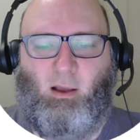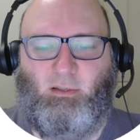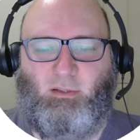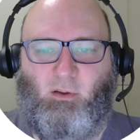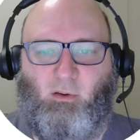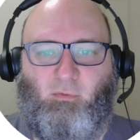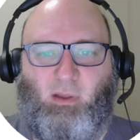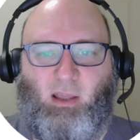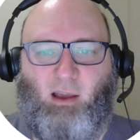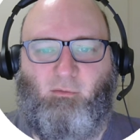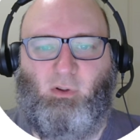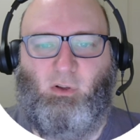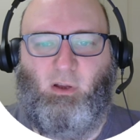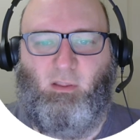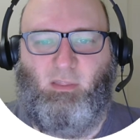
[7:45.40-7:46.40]
So if we have
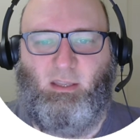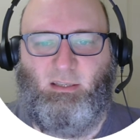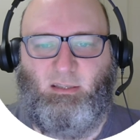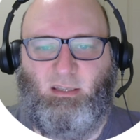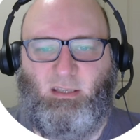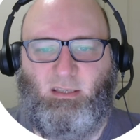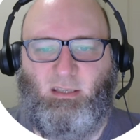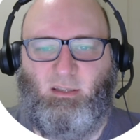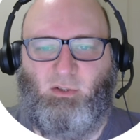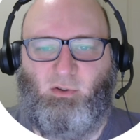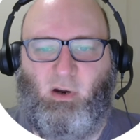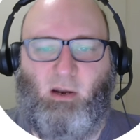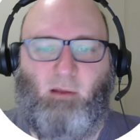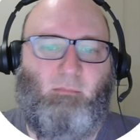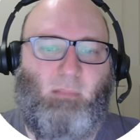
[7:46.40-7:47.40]
a look at this, this is
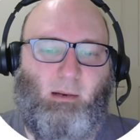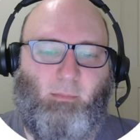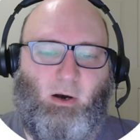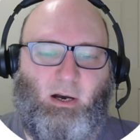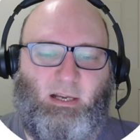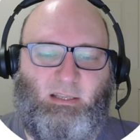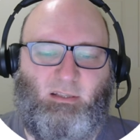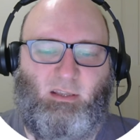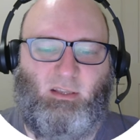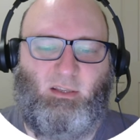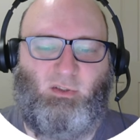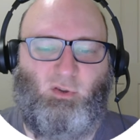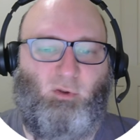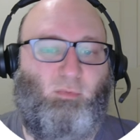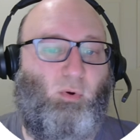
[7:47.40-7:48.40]
trying to minimize the
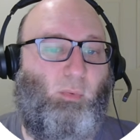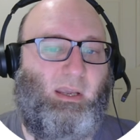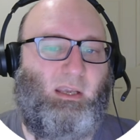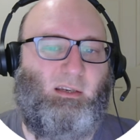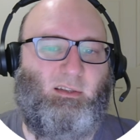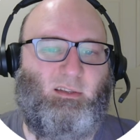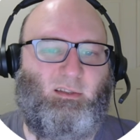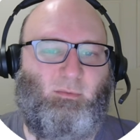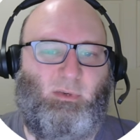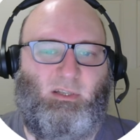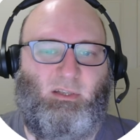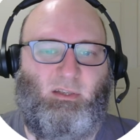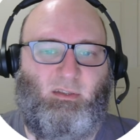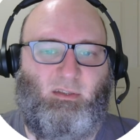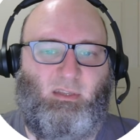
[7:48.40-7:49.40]
super weakness,
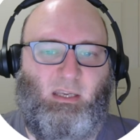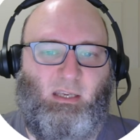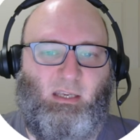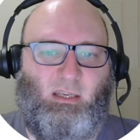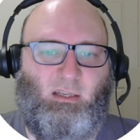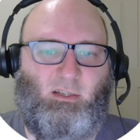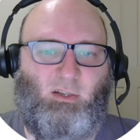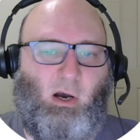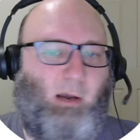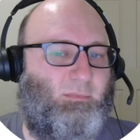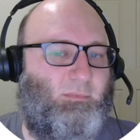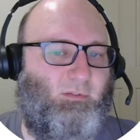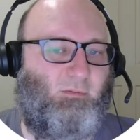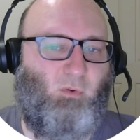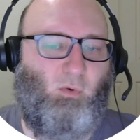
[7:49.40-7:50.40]
which is the
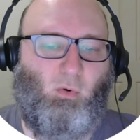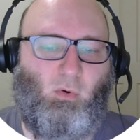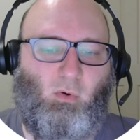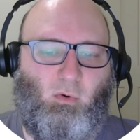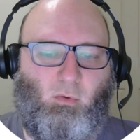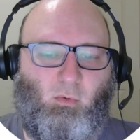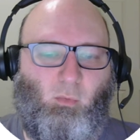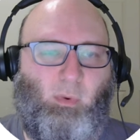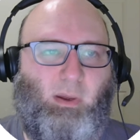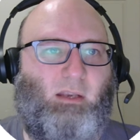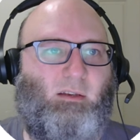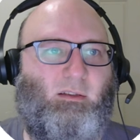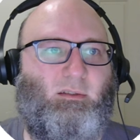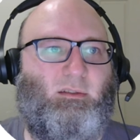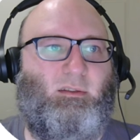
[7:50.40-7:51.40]
×4
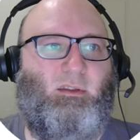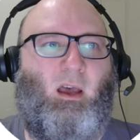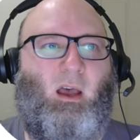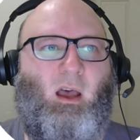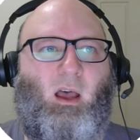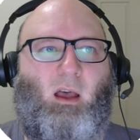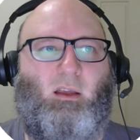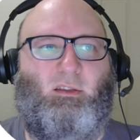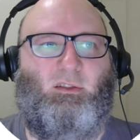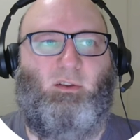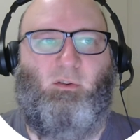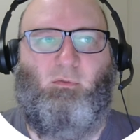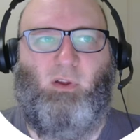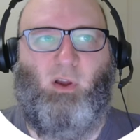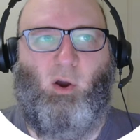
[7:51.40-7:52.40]
weakness. So
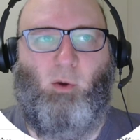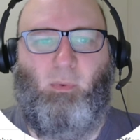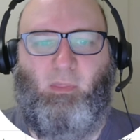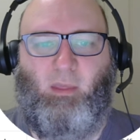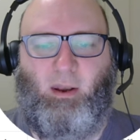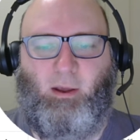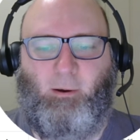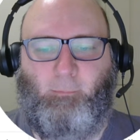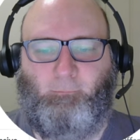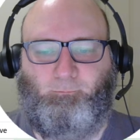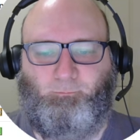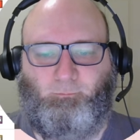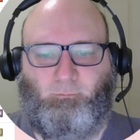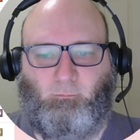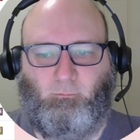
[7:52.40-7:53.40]
if we open that up,
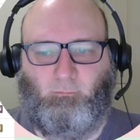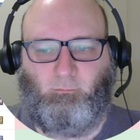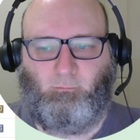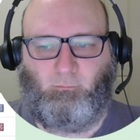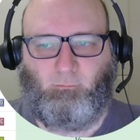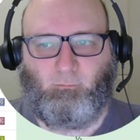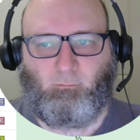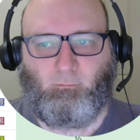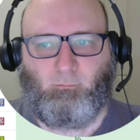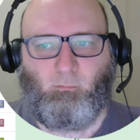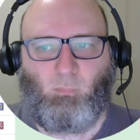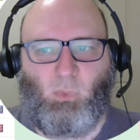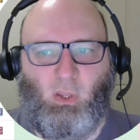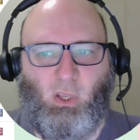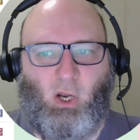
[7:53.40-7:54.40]

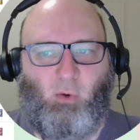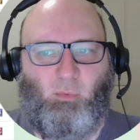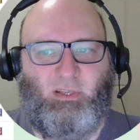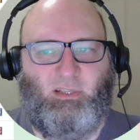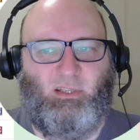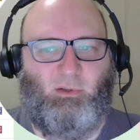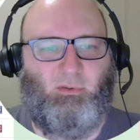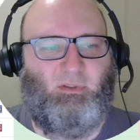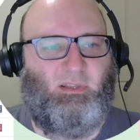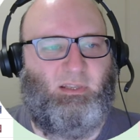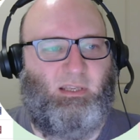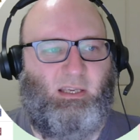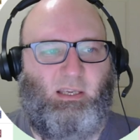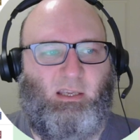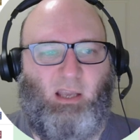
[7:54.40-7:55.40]
we still
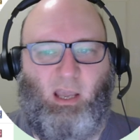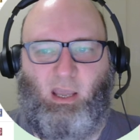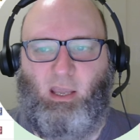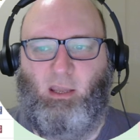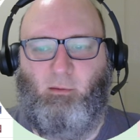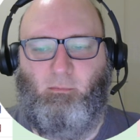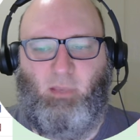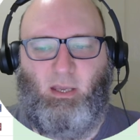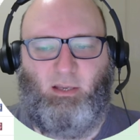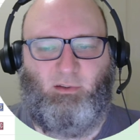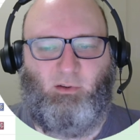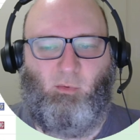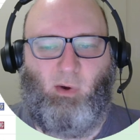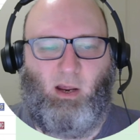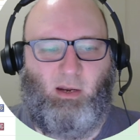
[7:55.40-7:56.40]
see a
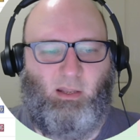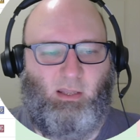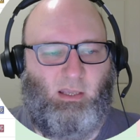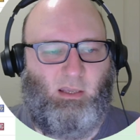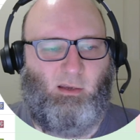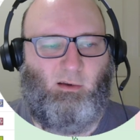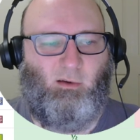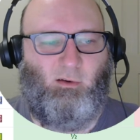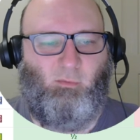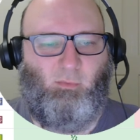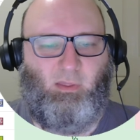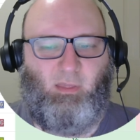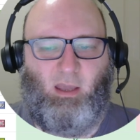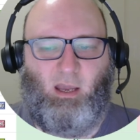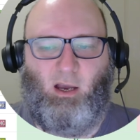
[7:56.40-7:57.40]
Masquerada here
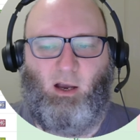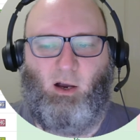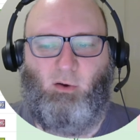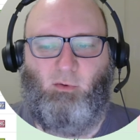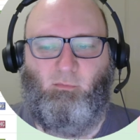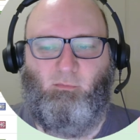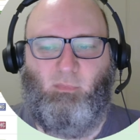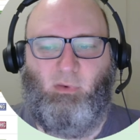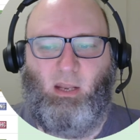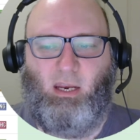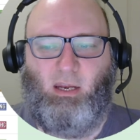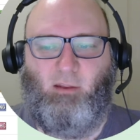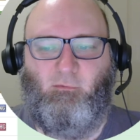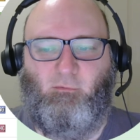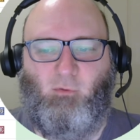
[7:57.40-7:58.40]
with our
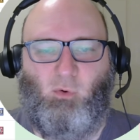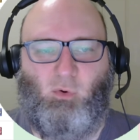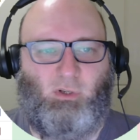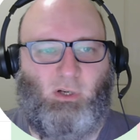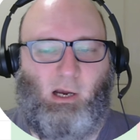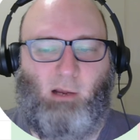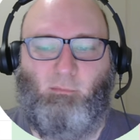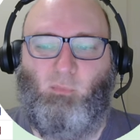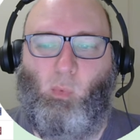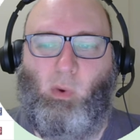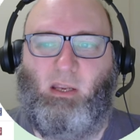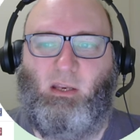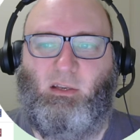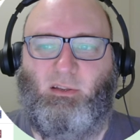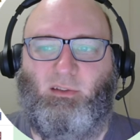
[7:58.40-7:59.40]
-4 times
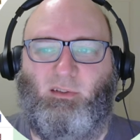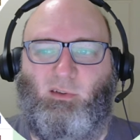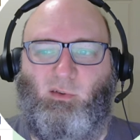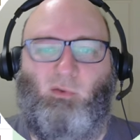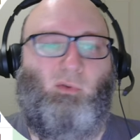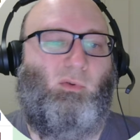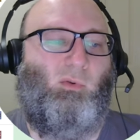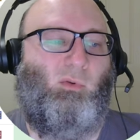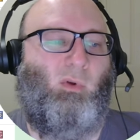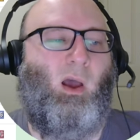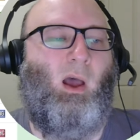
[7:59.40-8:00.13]
weakness to